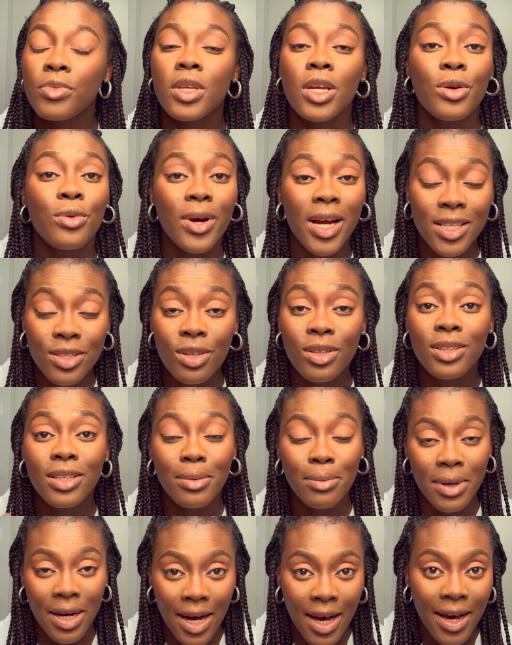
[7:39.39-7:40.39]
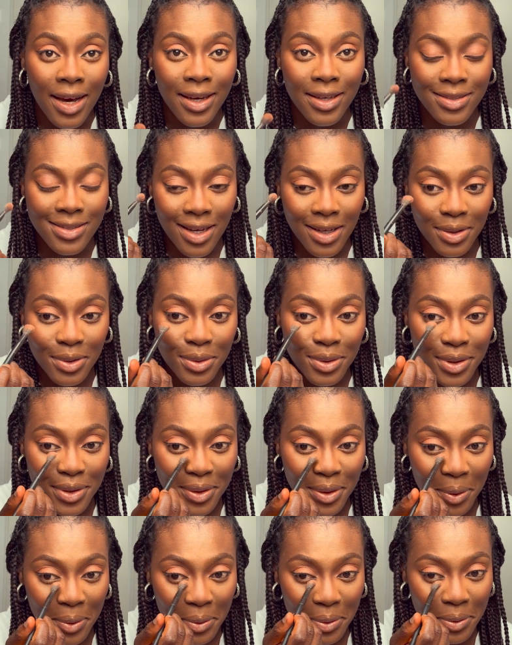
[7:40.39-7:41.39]
Right under my eyes, I do
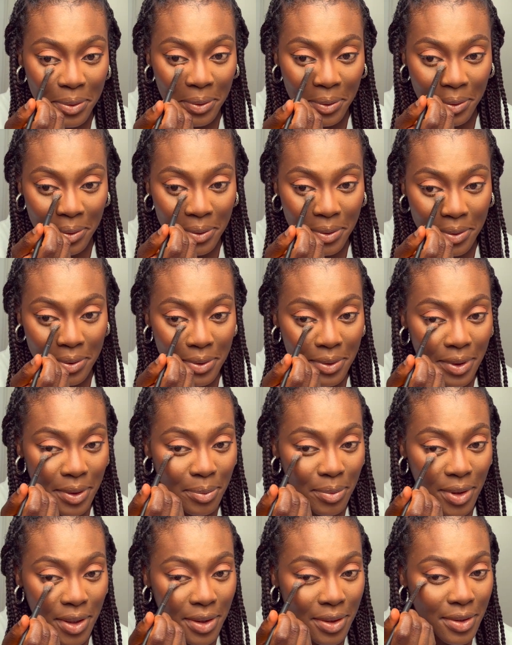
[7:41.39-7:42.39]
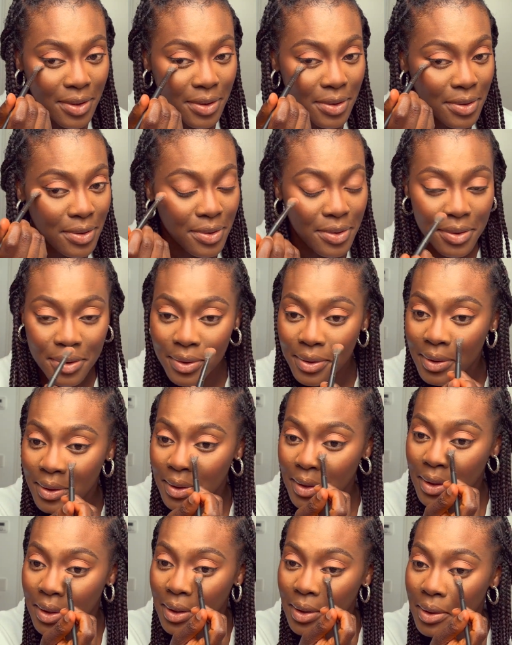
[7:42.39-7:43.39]
this also. I mean, just to
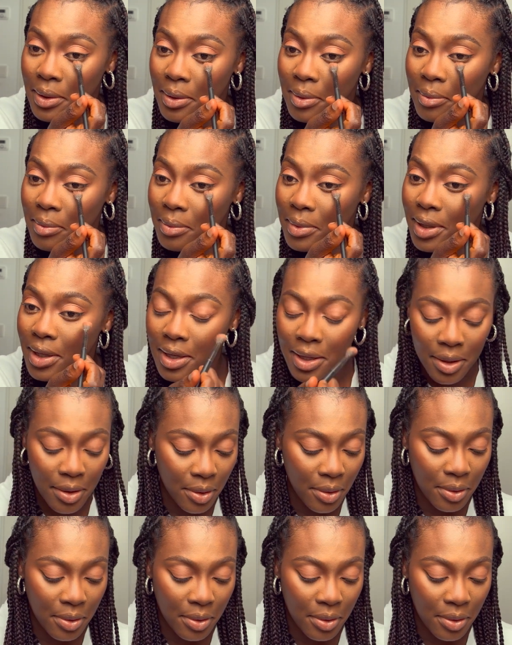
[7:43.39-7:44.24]
make it all